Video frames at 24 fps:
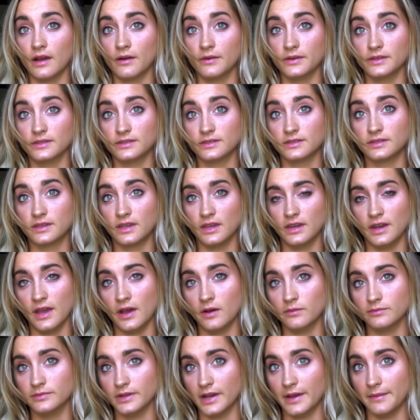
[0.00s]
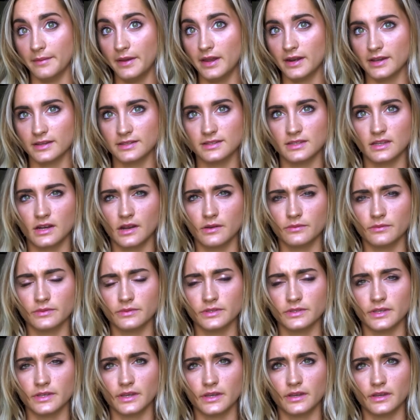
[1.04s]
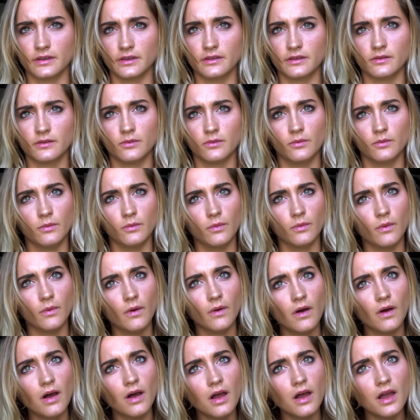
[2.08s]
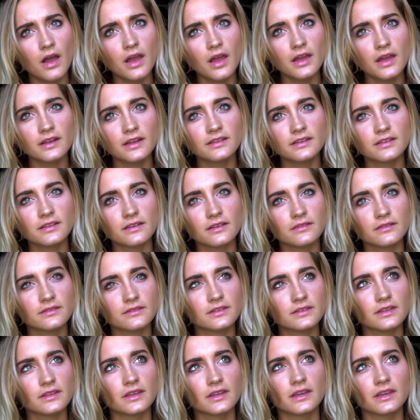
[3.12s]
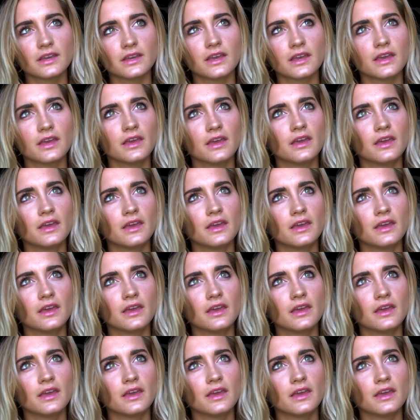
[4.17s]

it can help diabetics, and I was like, what? I was like,